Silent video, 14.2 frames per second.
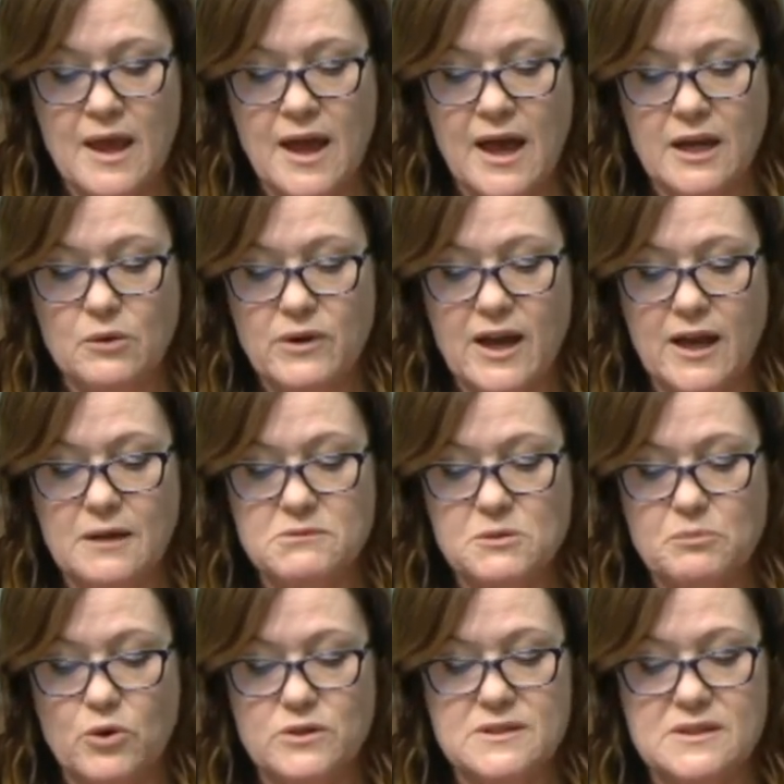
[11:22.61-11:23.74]
and he would aim to
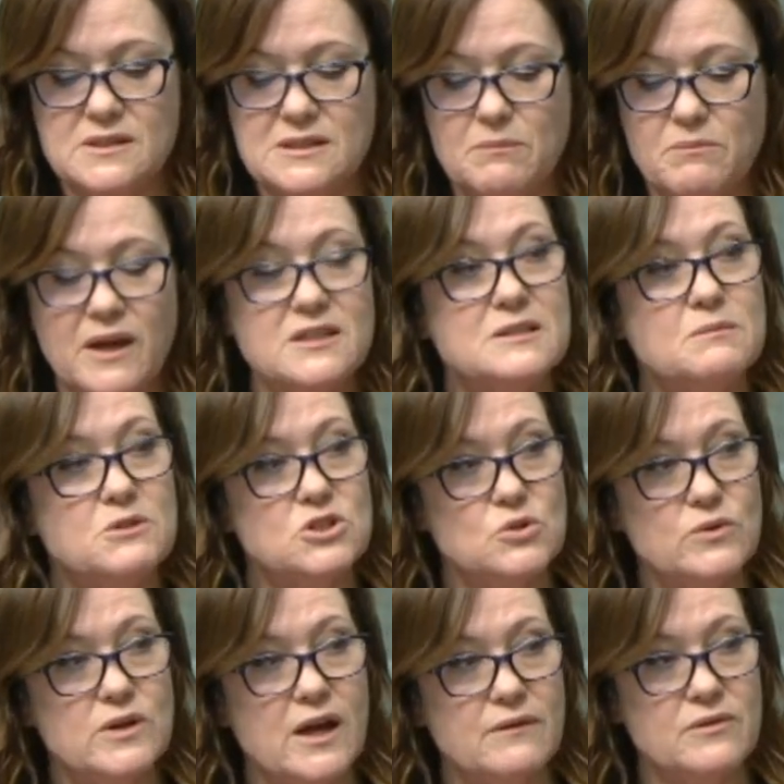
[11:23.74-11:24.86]
process the maximum
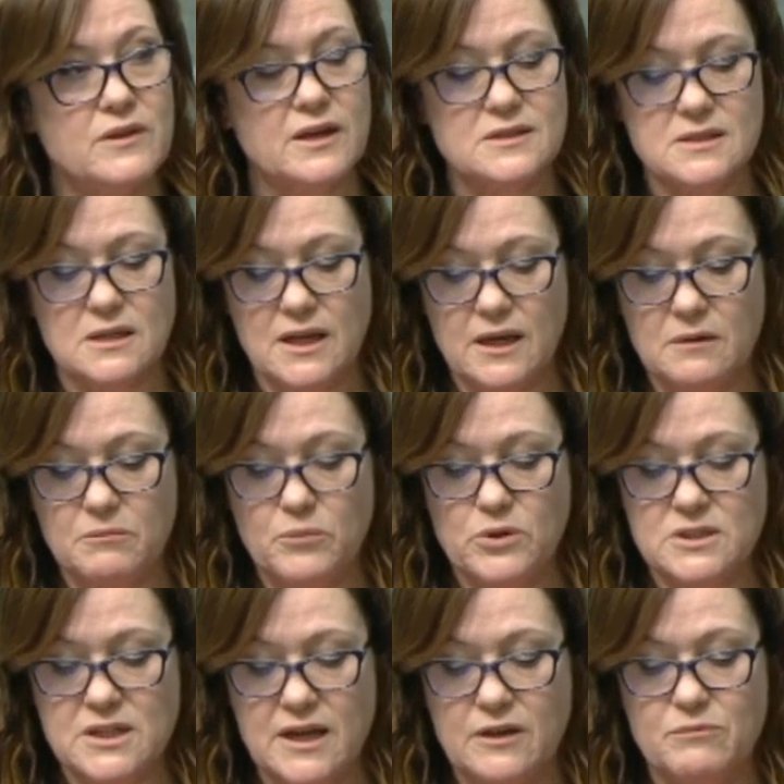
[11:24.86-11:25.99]
2,500 head per
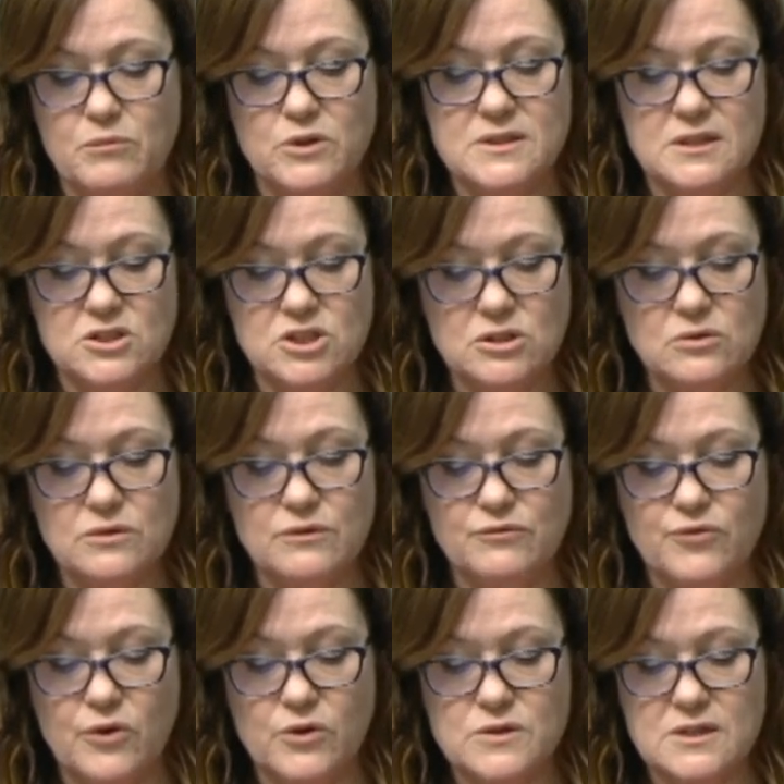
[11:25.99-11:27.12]
day of mostly chilled and
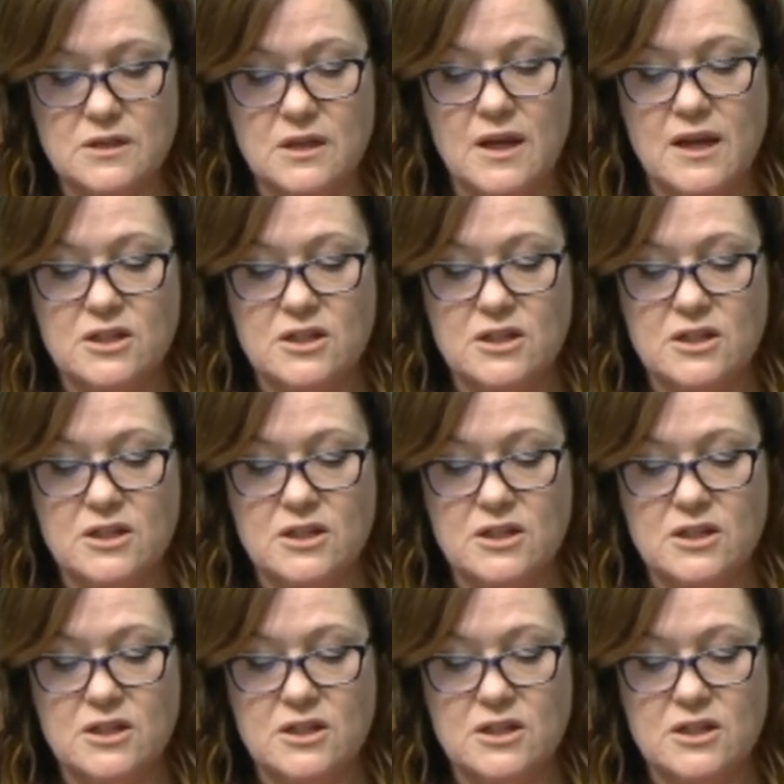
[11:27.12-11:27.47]
frozen